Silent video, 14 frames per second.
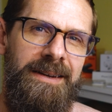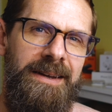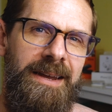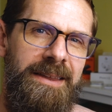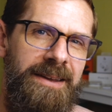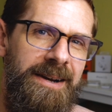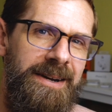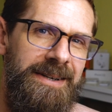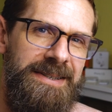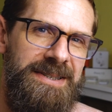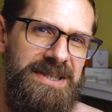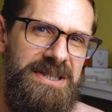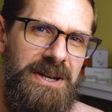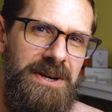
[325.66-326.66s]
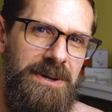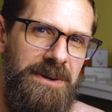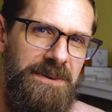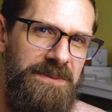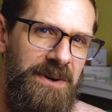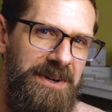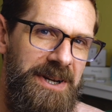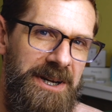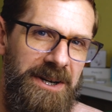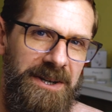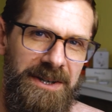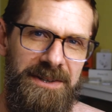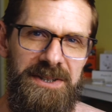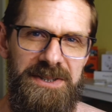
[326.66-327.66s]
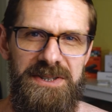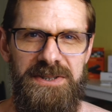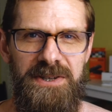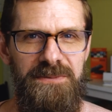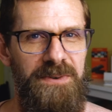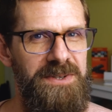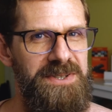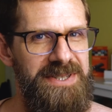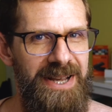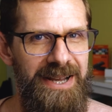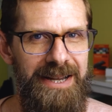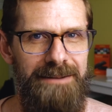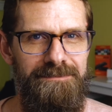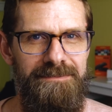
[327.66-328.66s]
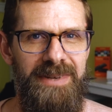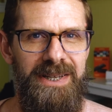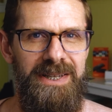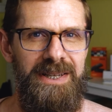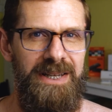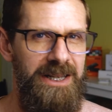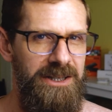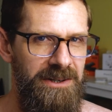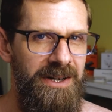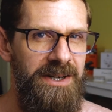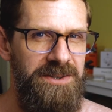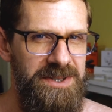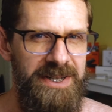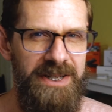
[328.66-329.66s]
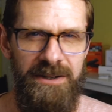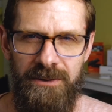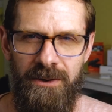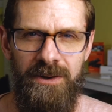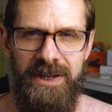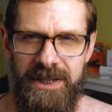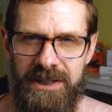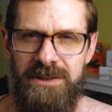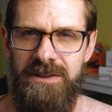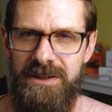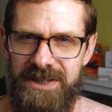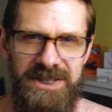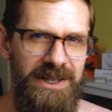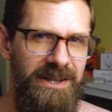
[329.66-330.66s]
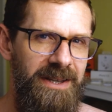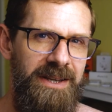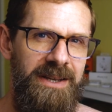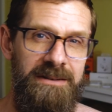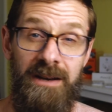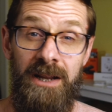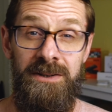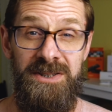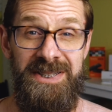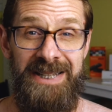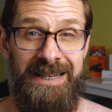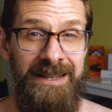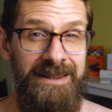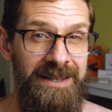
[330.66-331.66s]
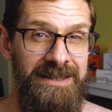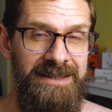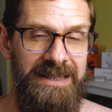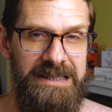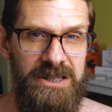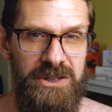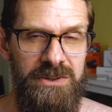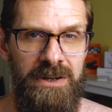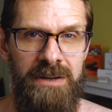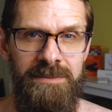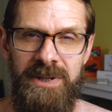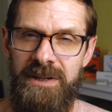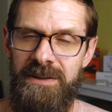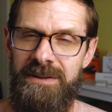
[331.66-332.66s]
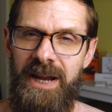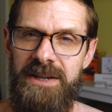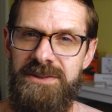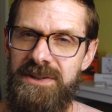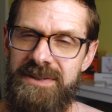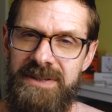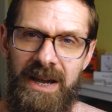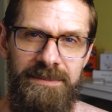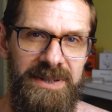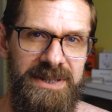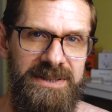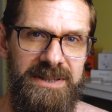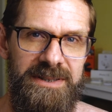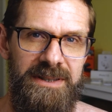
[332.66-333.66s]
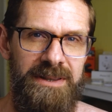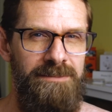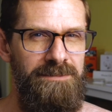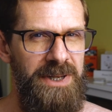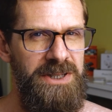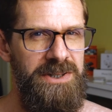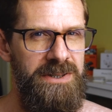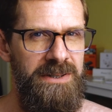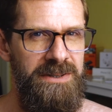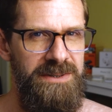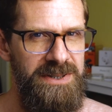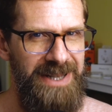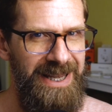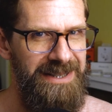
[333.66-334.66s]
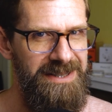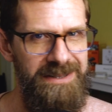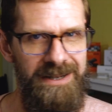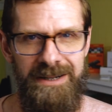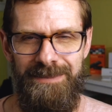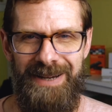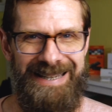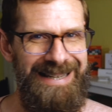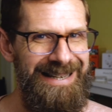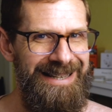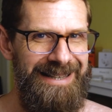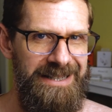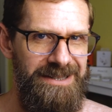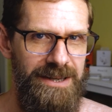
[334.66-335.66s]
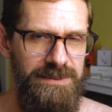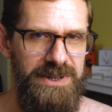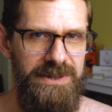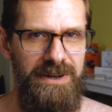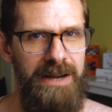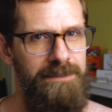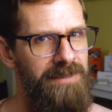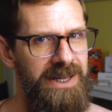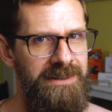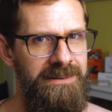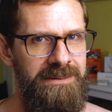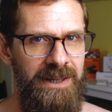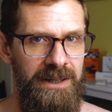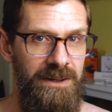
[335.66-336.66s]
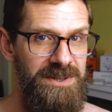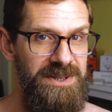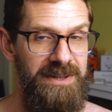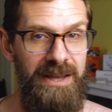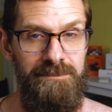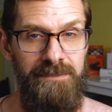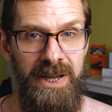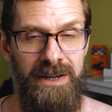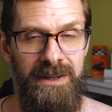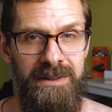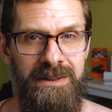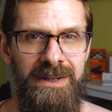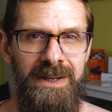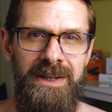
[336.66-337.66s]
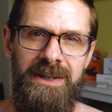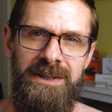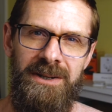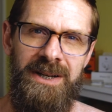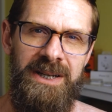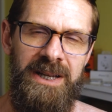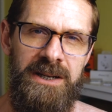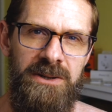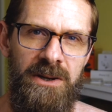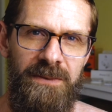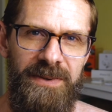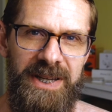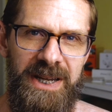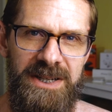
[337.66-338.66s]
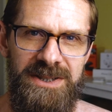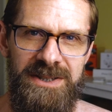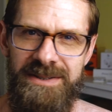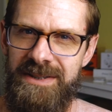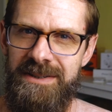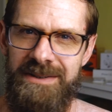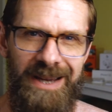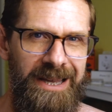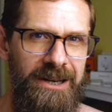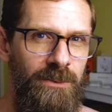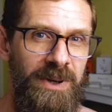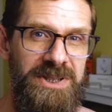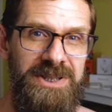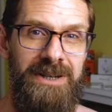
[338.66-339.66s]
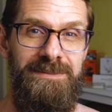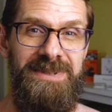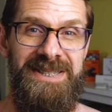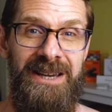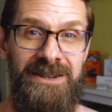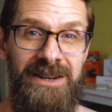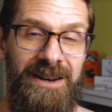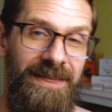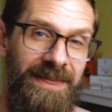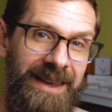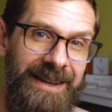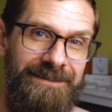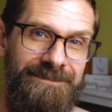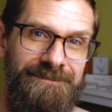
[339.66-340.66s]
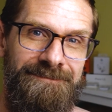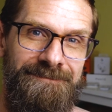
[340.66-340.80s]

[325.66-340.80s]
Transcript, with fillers: Hey there. So if you're here and this is your first time, and you're interested in growing in your agility and understanding things like Scrum and other Agile topics, then be sure to get started by hitting that subscribe button and also that bell. You're going to get notifications, and I don't want you to miss out on a thing.